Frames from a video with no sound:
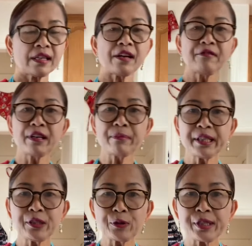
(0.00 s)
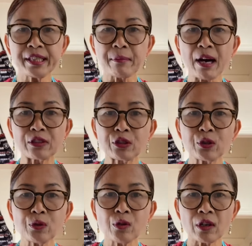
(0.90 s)
I will be using about
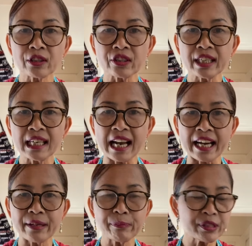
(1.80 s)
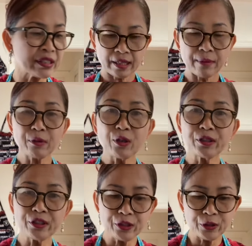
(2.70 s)
two or three limes. I'm
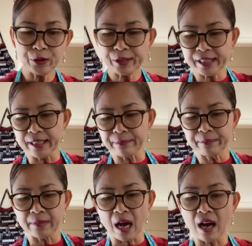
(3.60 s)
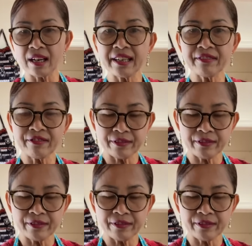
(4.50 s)
going to use some olive.